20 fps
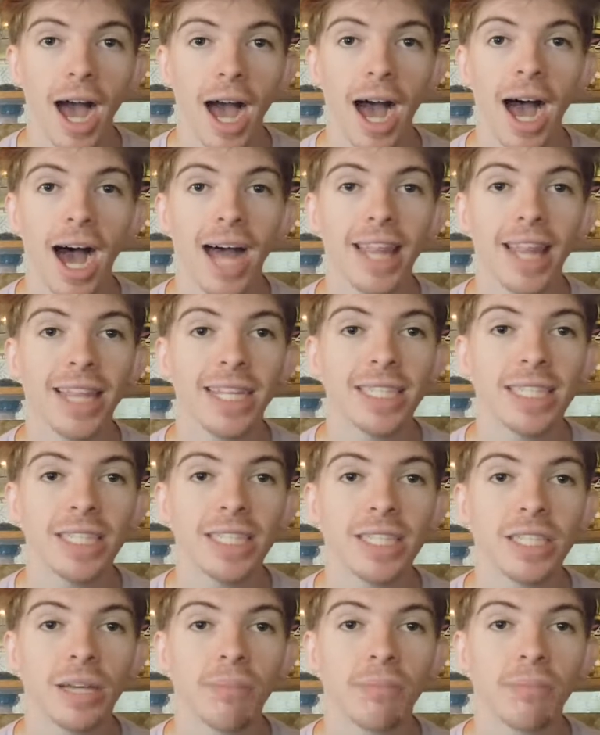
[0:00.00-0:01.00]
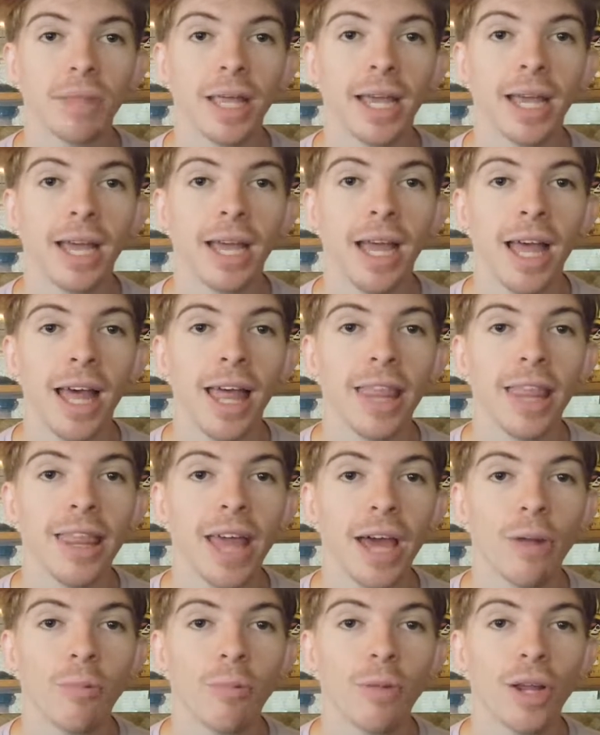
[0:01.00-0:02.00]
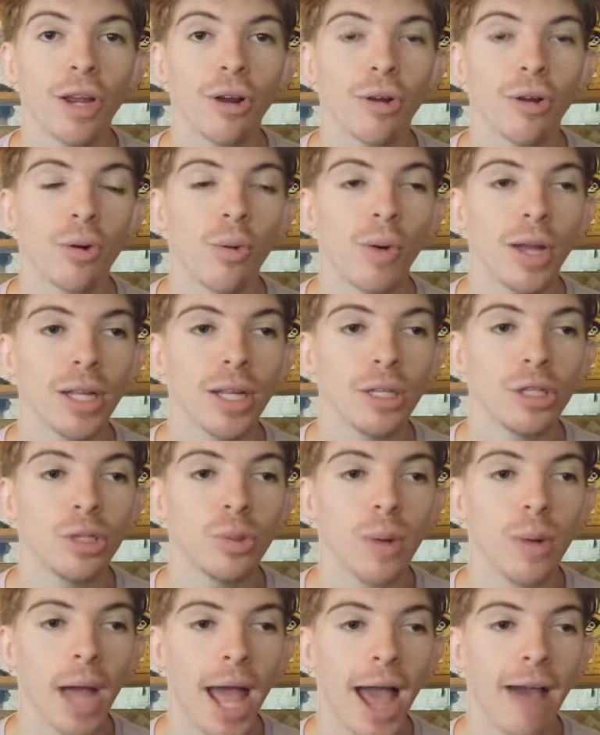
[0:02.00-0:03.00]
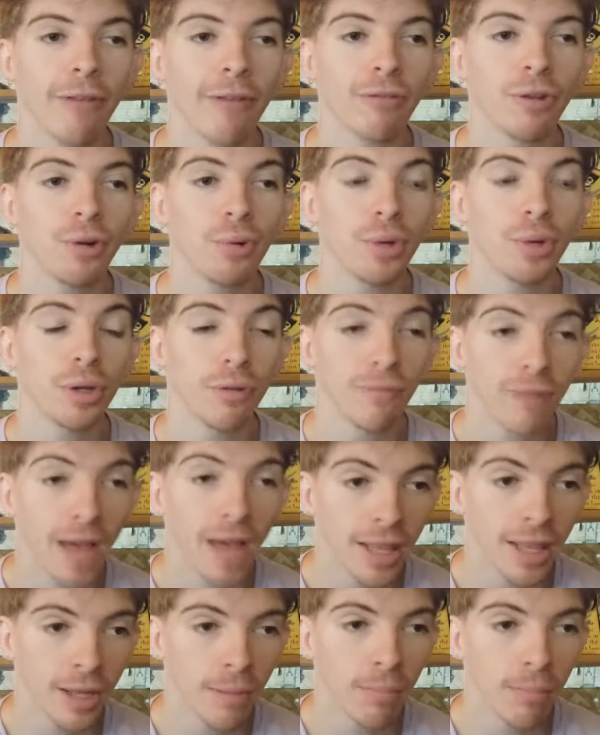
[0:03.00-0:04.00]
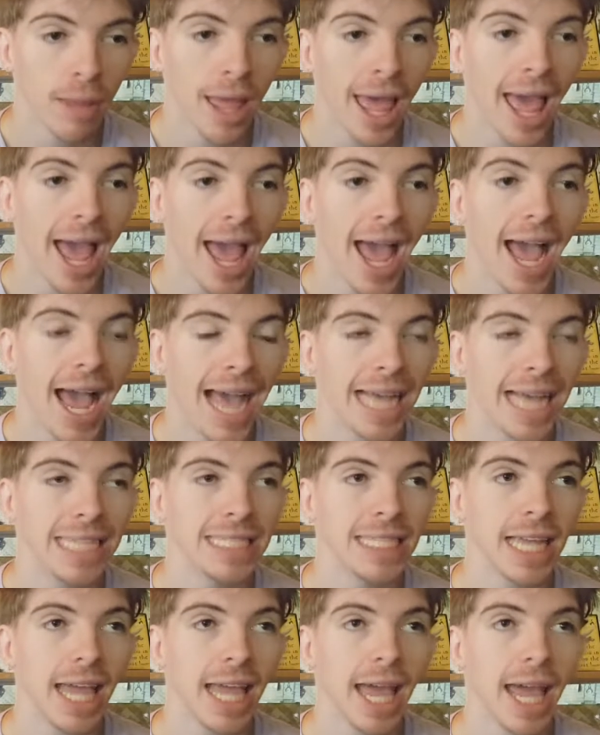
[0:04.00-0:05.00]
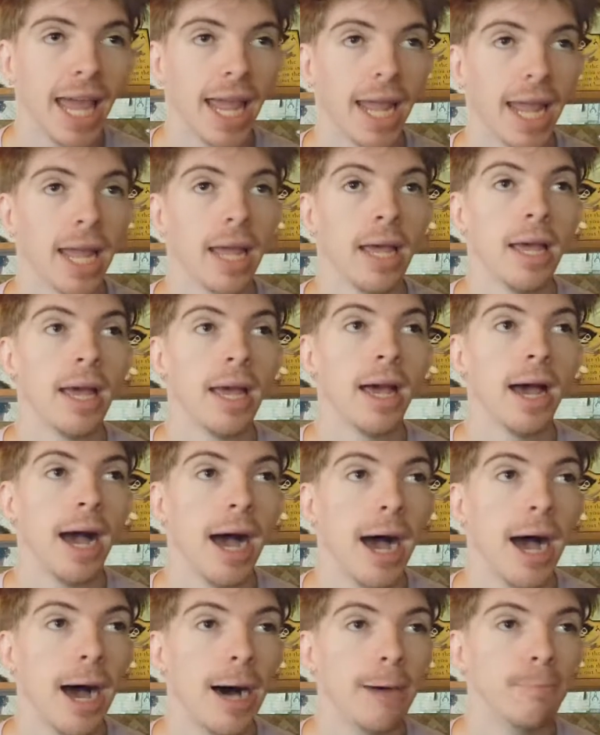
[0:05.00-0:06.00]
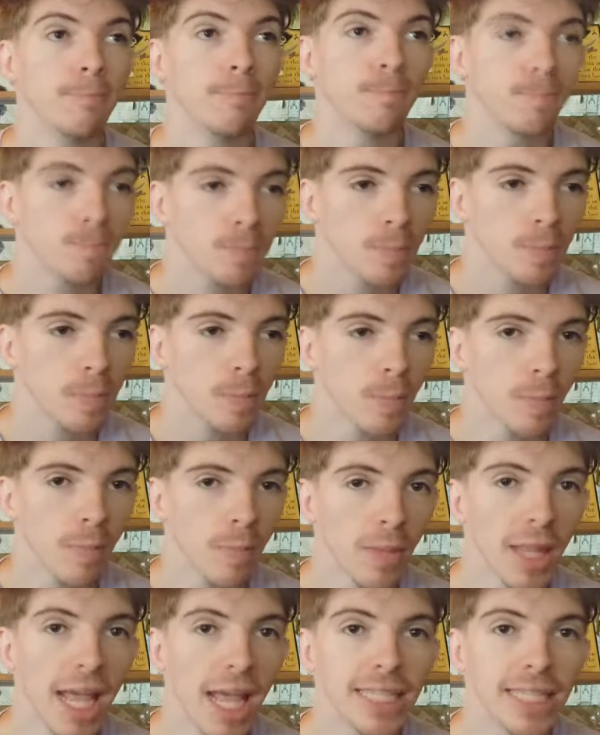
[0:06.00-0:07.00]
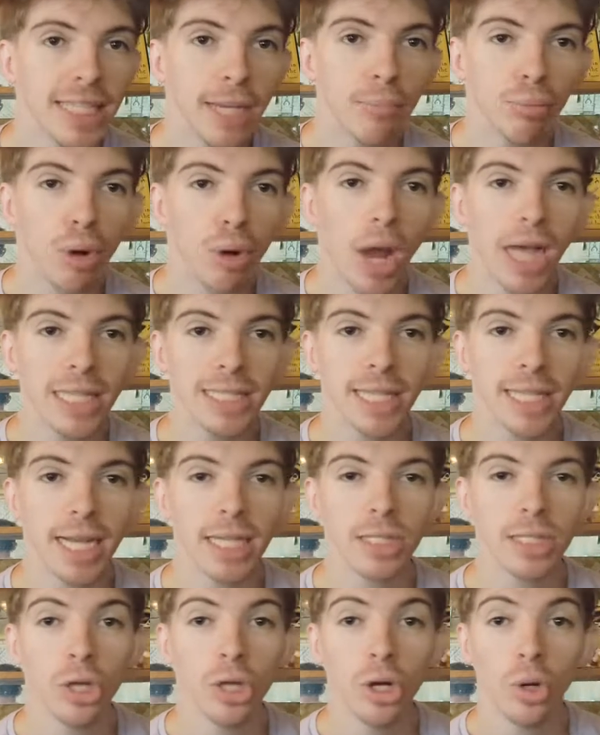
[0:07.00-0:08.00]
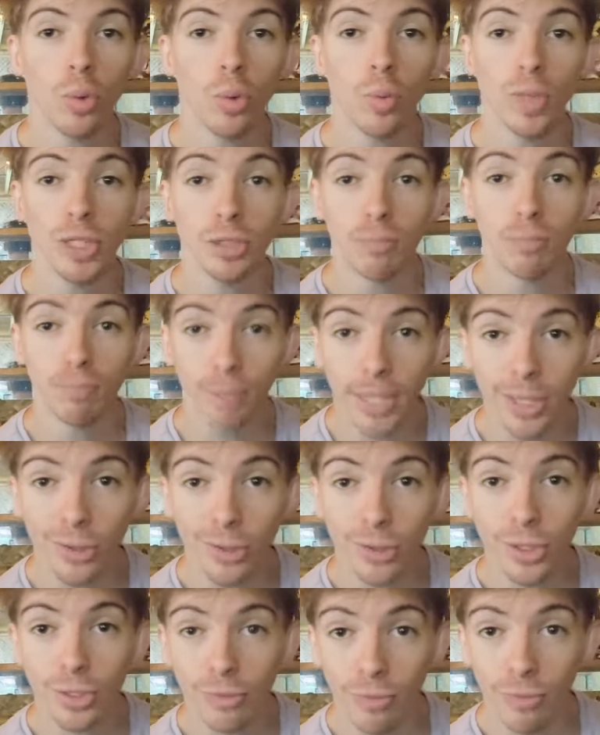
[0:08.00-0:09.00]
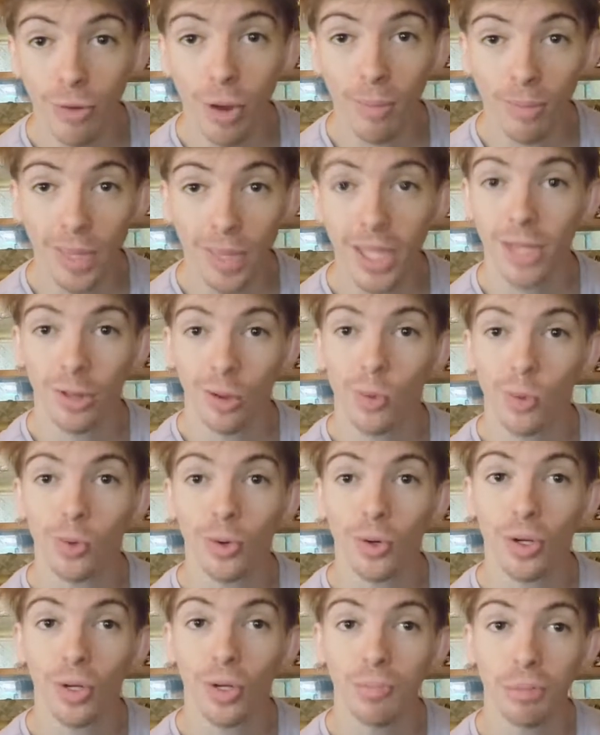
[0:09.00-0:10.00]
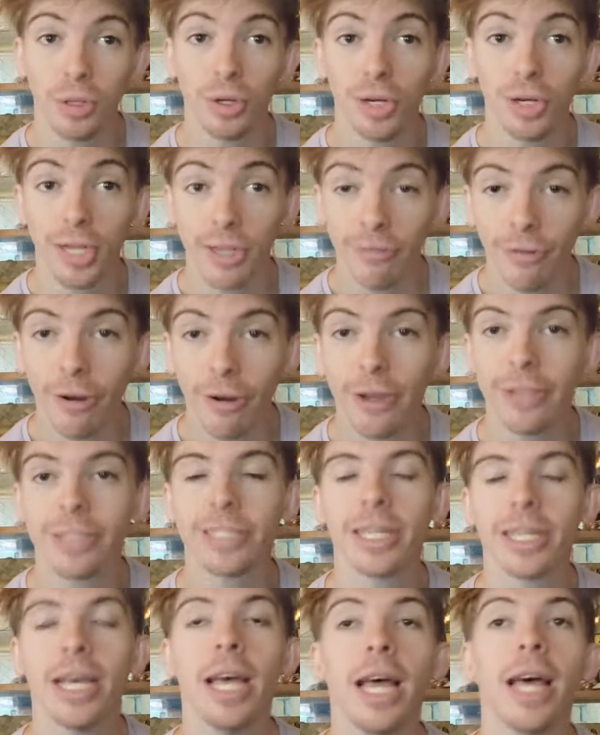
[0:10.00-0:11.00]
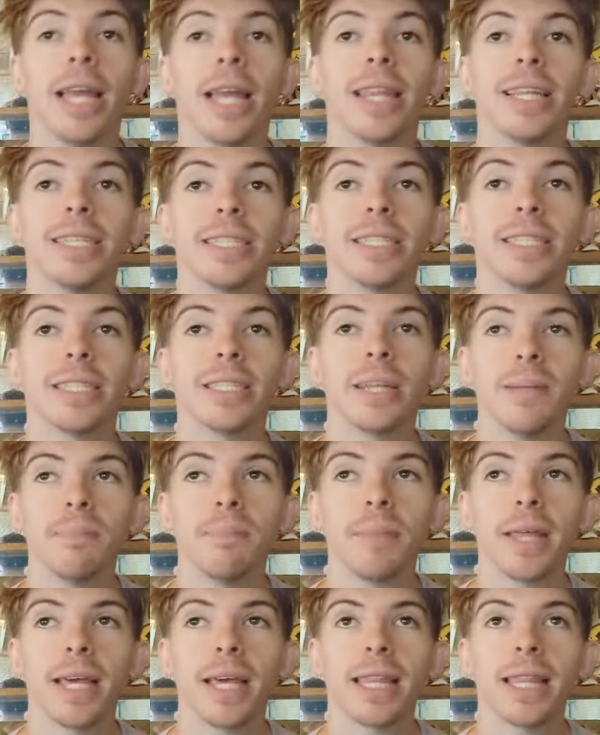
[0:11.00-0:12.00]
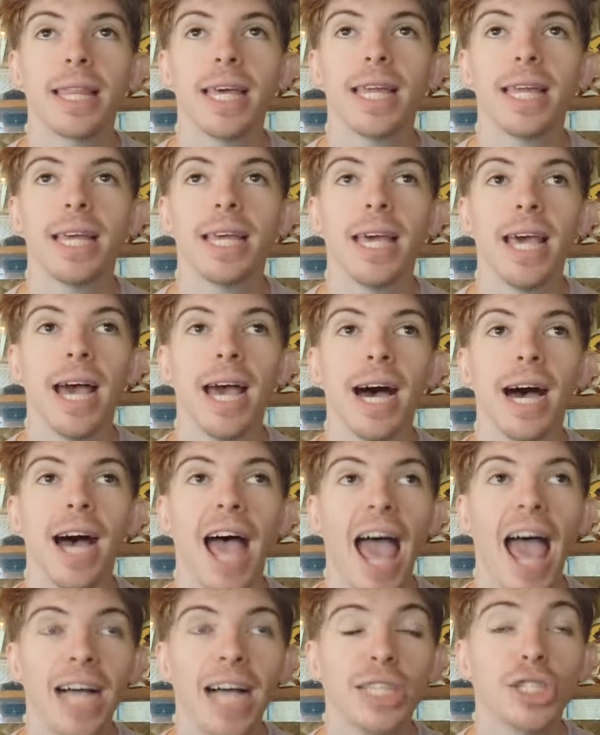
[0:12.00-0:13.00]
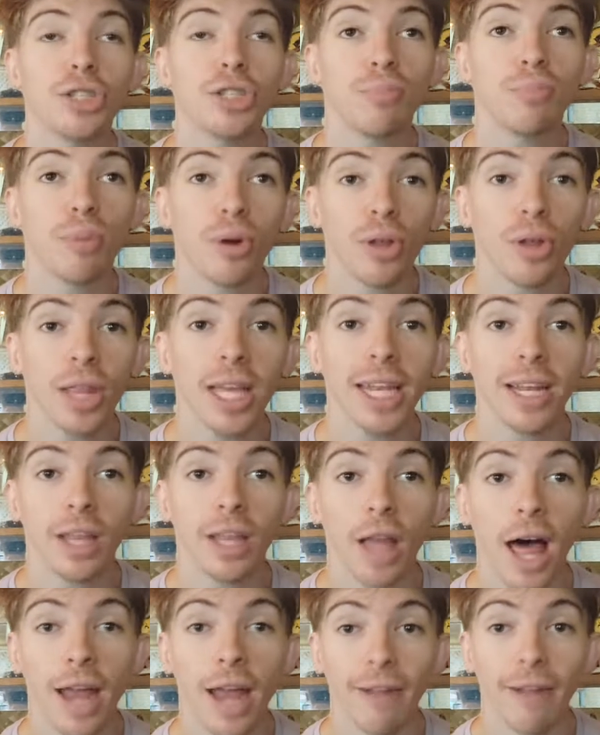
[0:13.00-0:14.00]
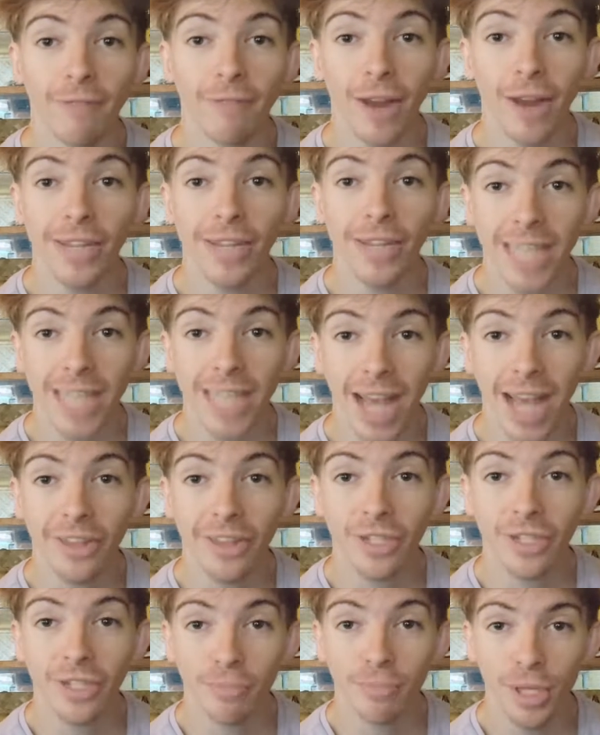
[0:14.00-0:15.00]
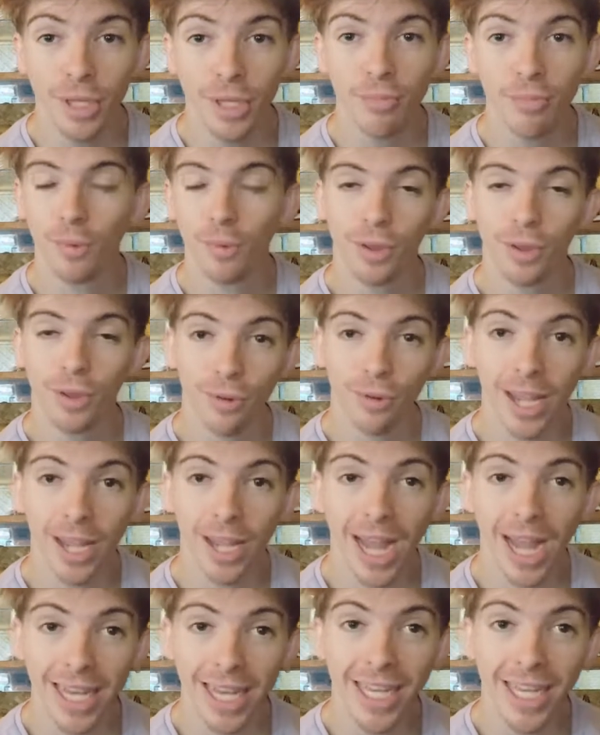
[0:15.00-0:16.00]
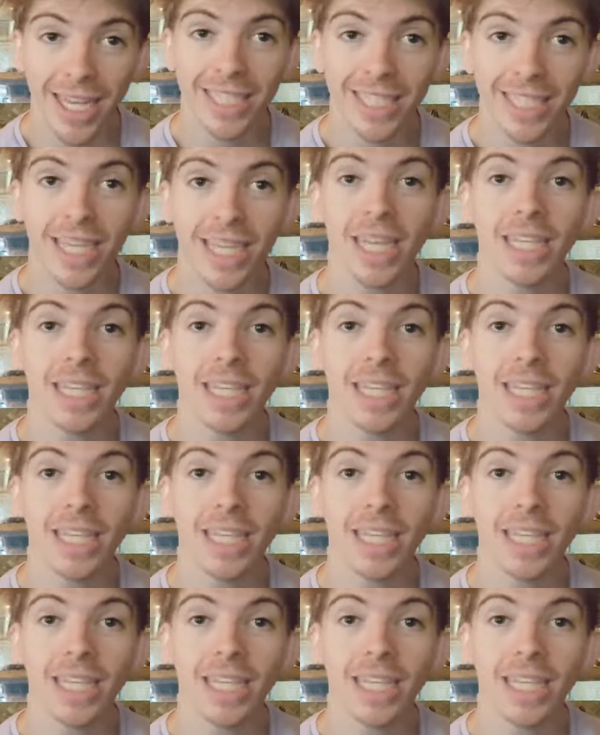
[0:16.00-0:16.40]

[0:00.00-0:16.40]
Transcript: Uh, this is something that we are going to have to develop as a um, as a process which builds from the local community first. This is something that uh, has to pull in a lot of very talented people with great mm.